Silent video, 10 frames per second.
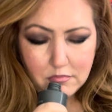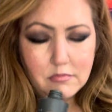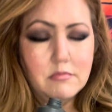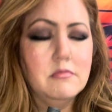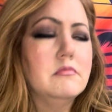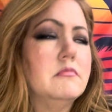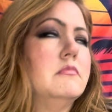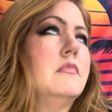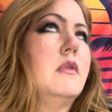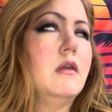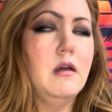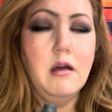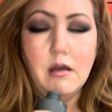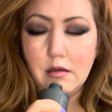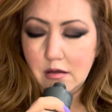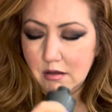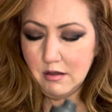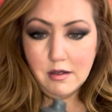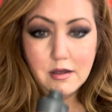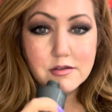Oh,
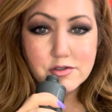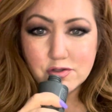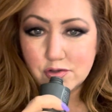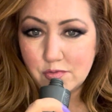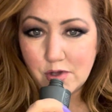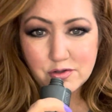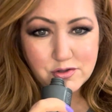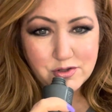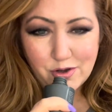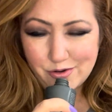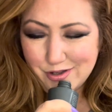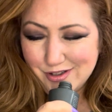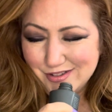smells so good.